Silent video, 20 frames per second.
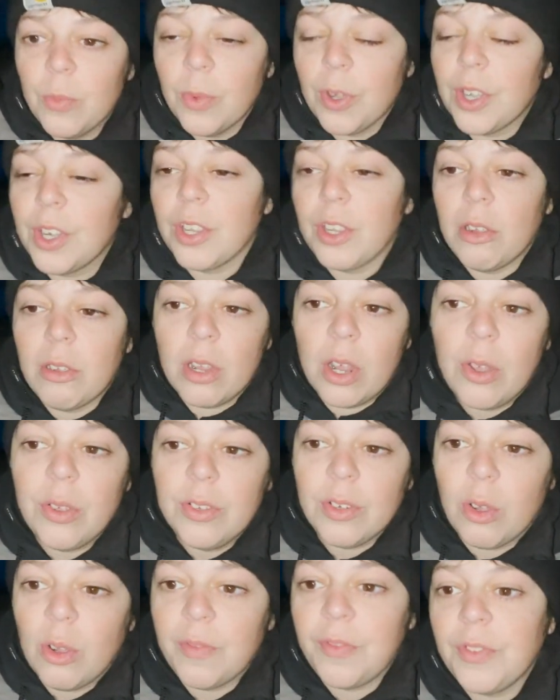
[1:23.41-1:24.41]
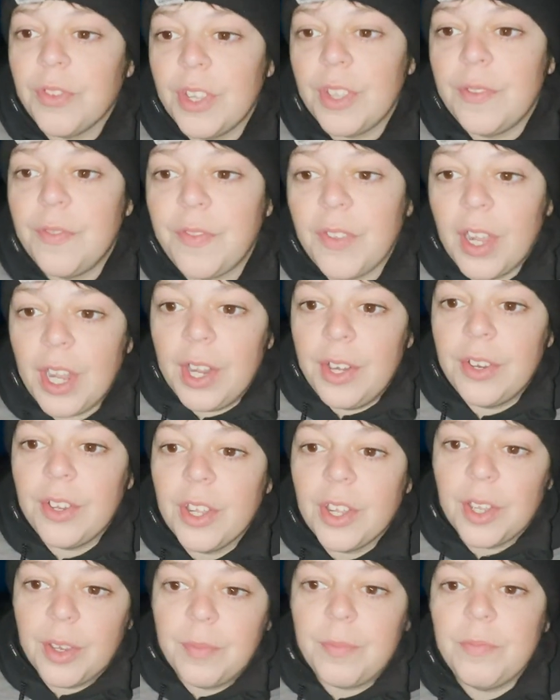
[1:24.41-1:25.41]
We're gonna go out, hopefully find
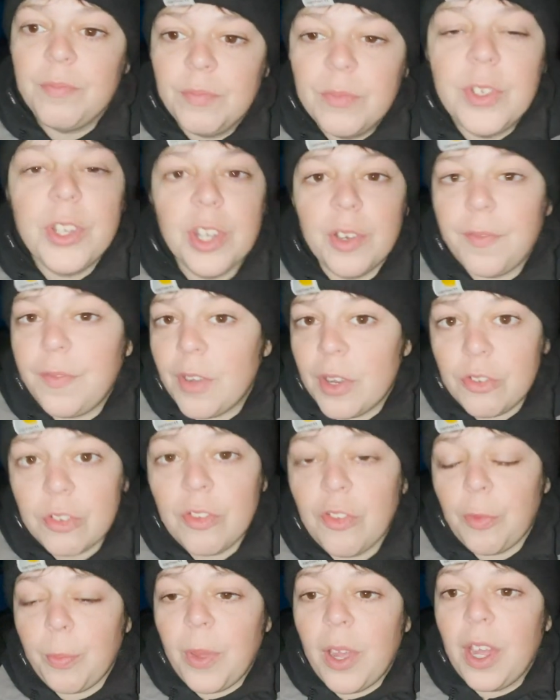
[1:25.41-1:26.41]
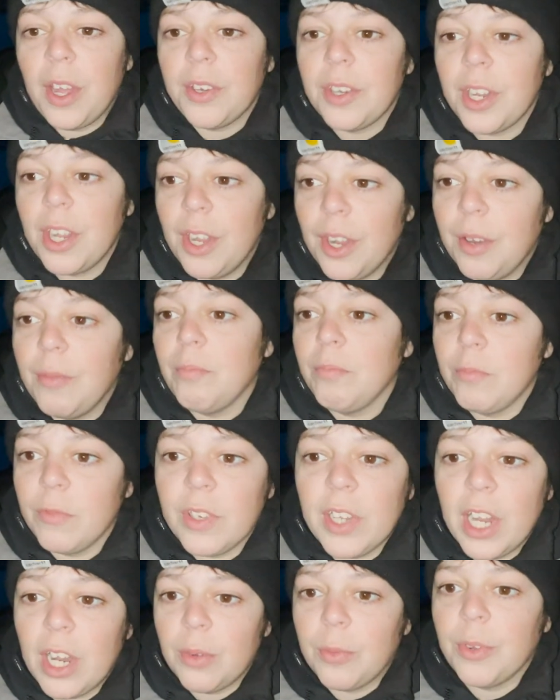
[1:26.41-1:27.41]
a good fishing spot, and
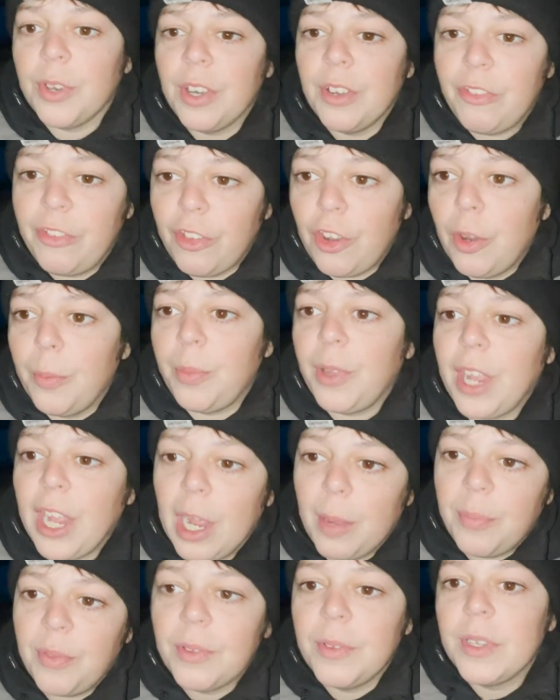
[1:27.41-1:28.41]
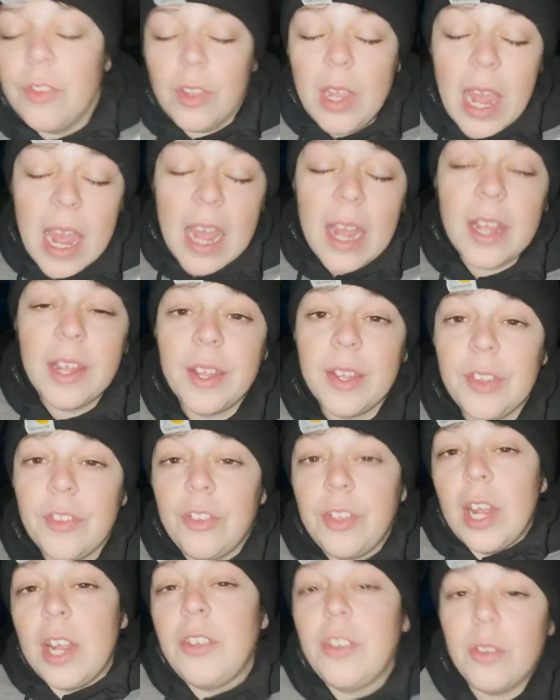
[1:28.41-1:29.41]
yeah, we're gonna set up camp. So yeah,
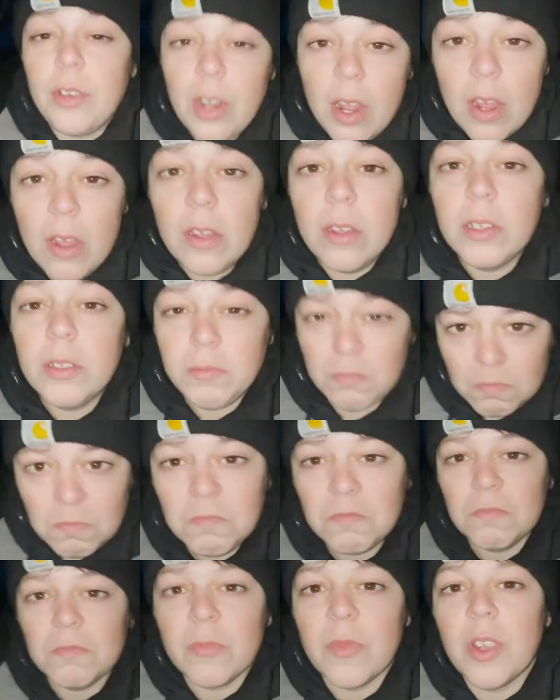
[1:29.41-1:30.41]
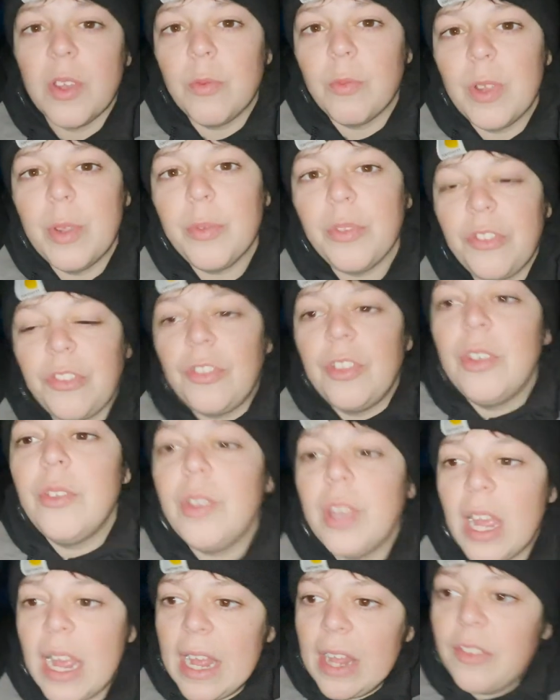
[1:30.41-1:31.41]
stay tuned, y'all. We will see you
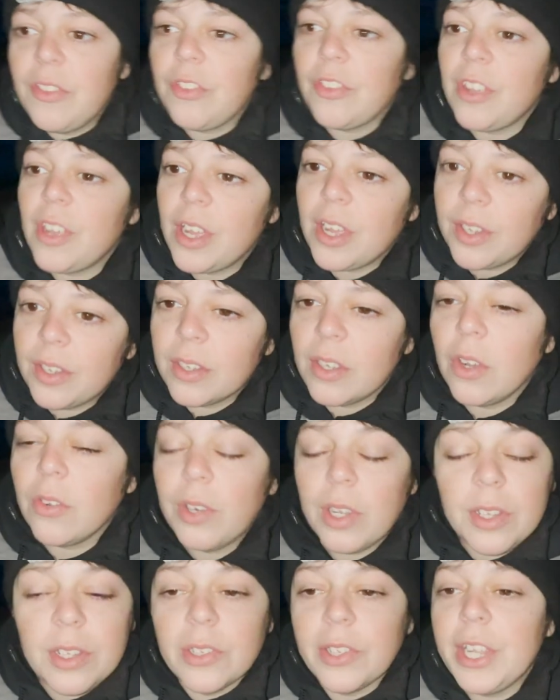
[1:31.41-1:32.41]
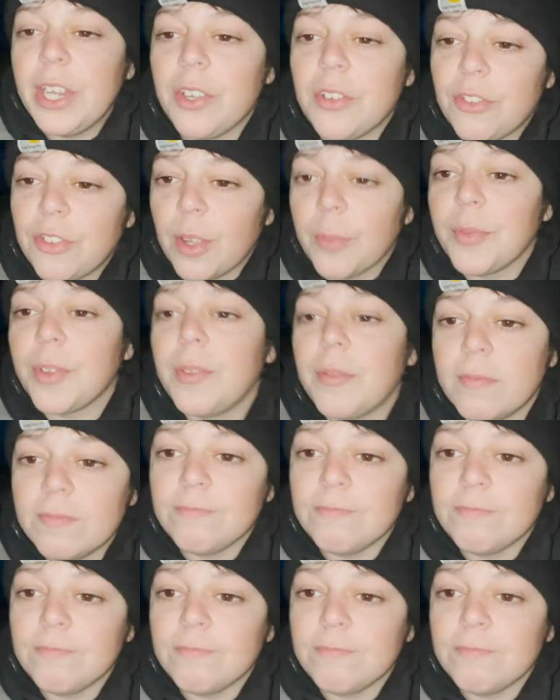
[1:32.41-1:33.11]
guys uh, out on the lake or something.